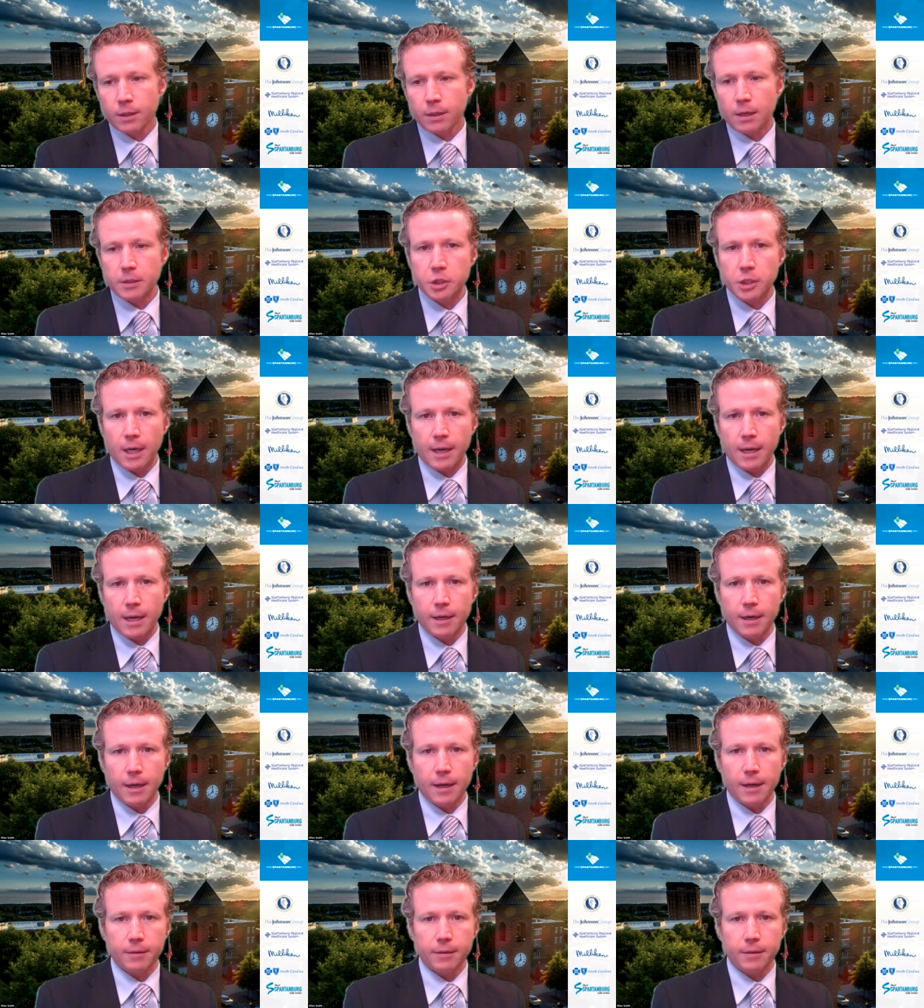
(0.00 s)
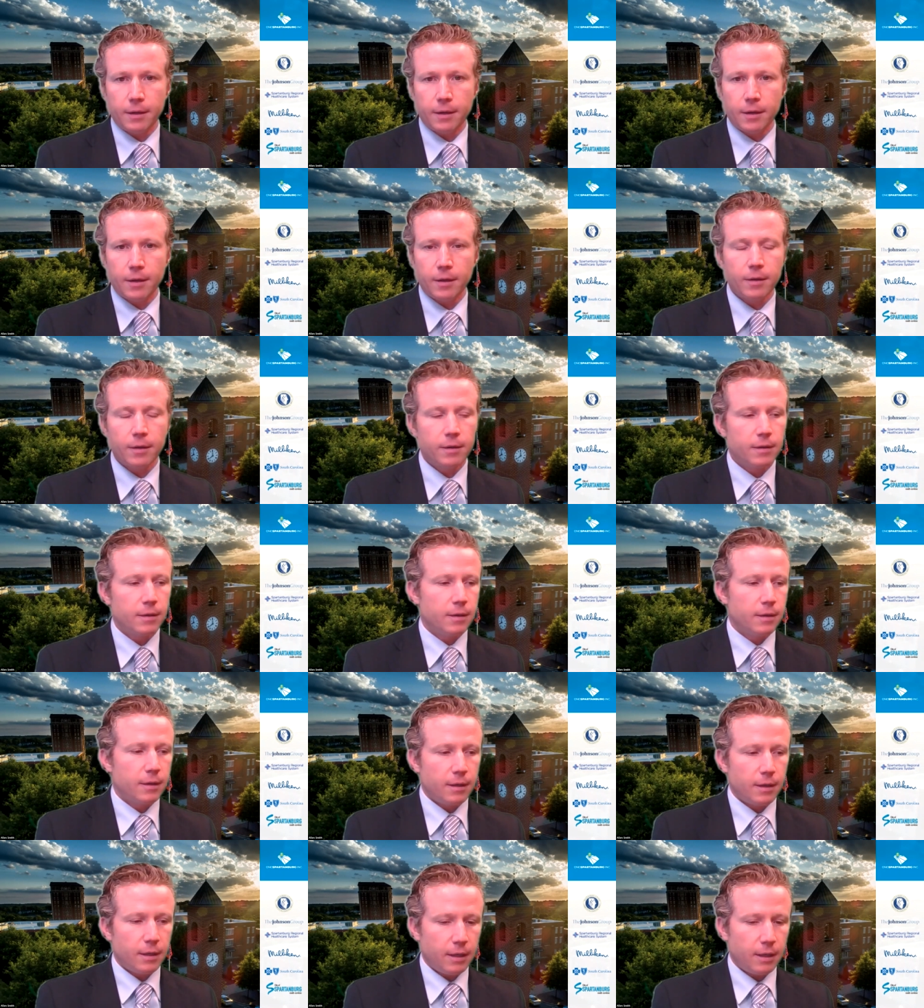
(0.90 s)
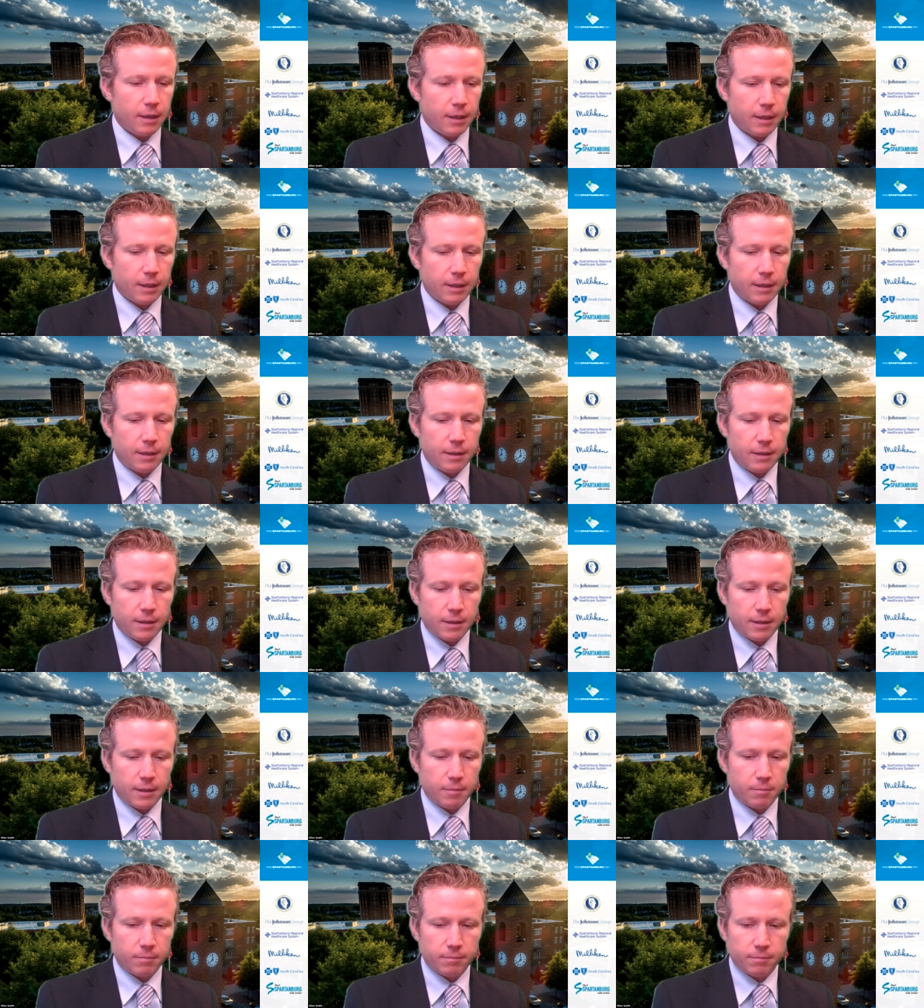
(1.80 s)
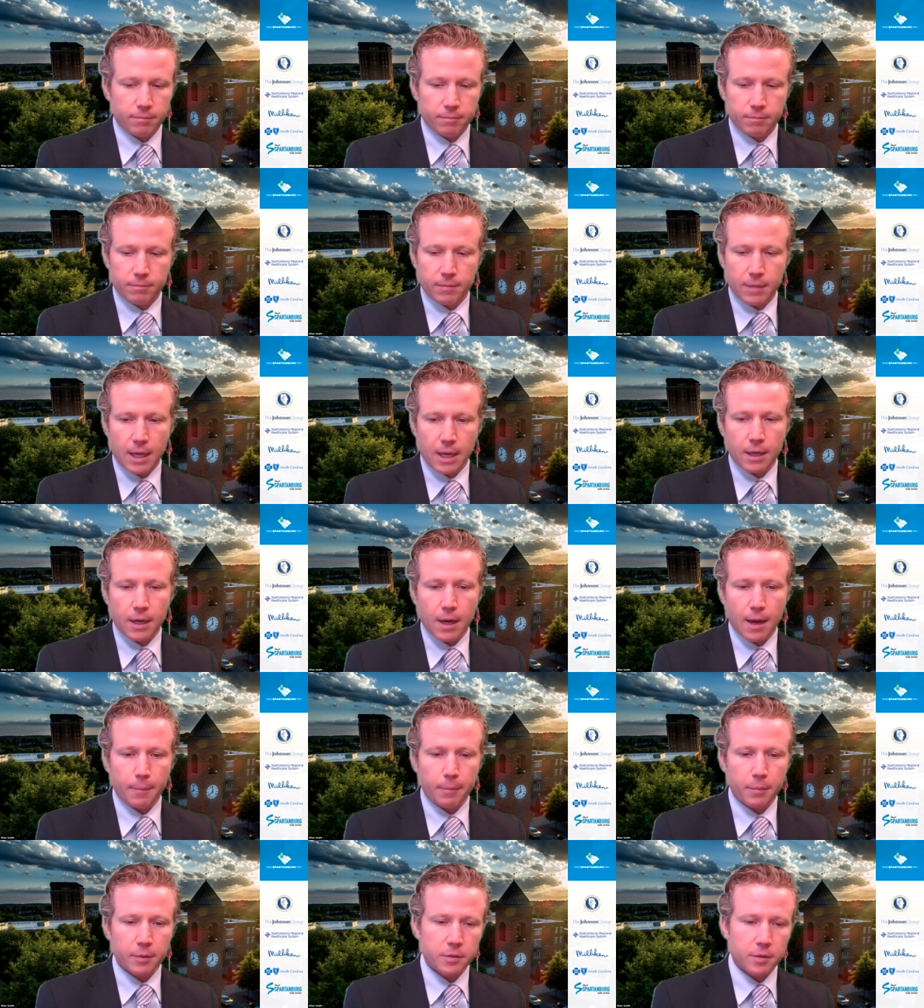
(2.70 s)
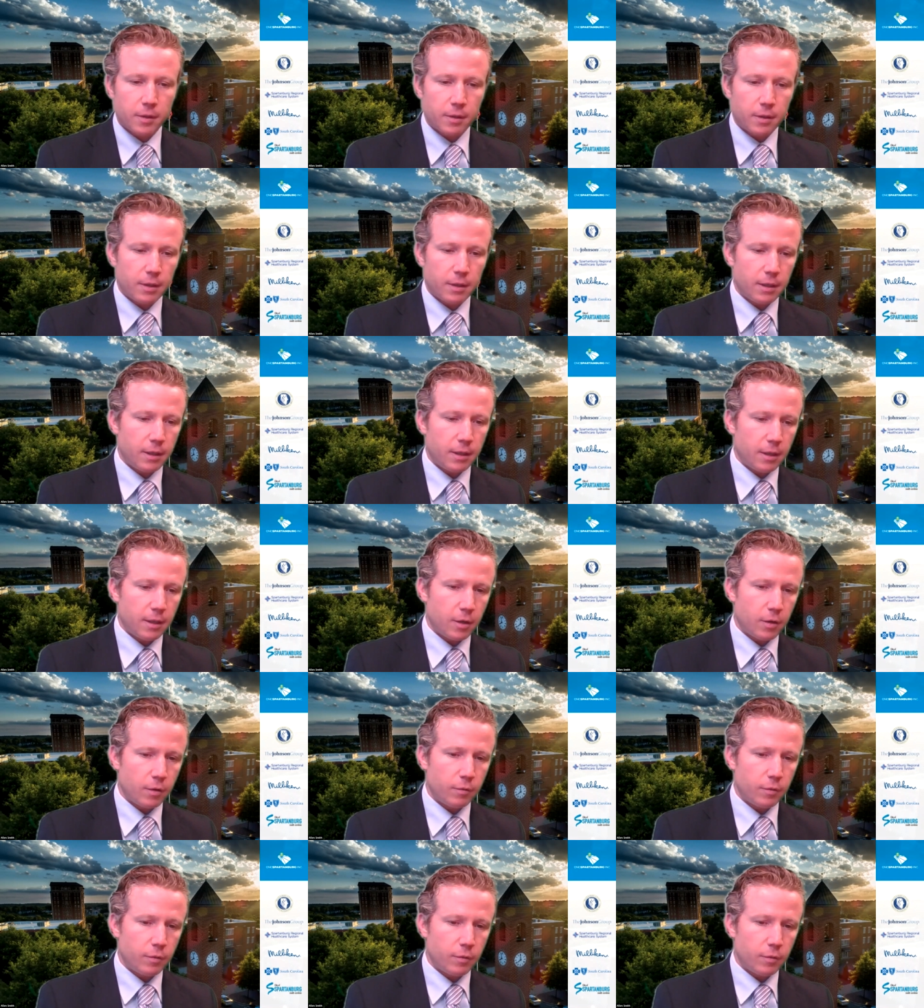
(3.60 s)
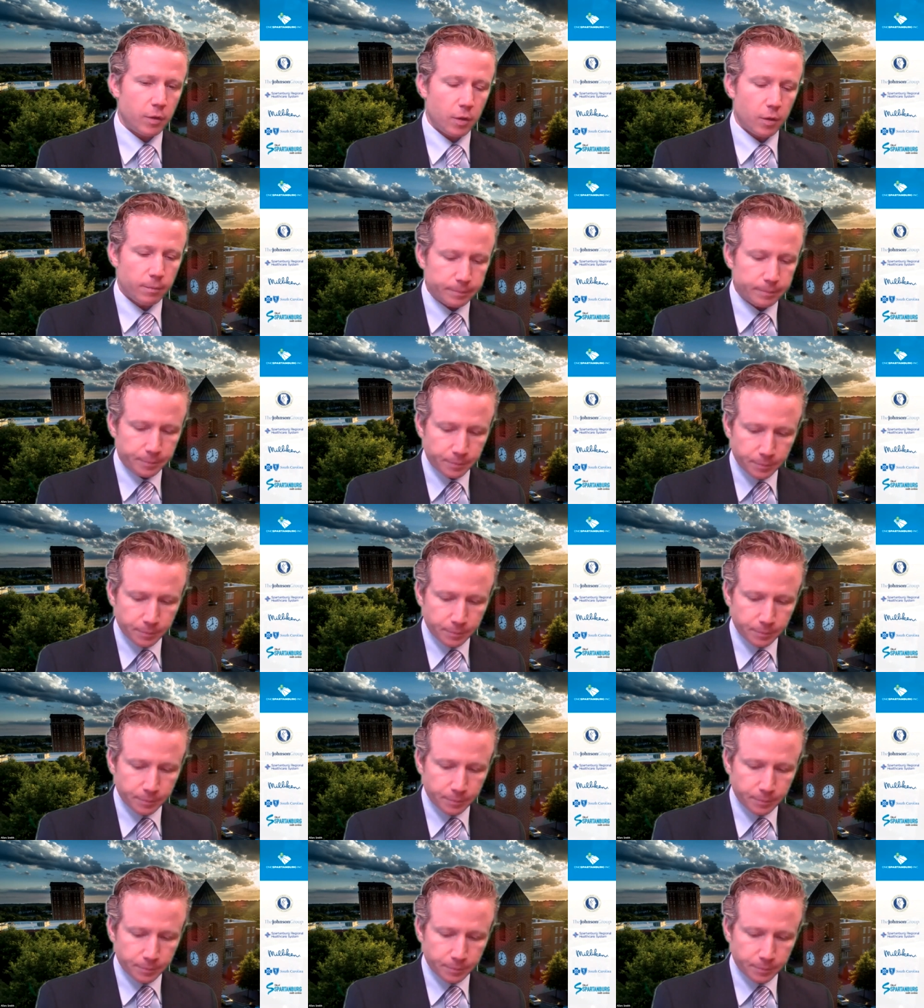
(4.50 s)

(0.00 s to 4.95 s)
I shot it out there and um, had an opportunity to interview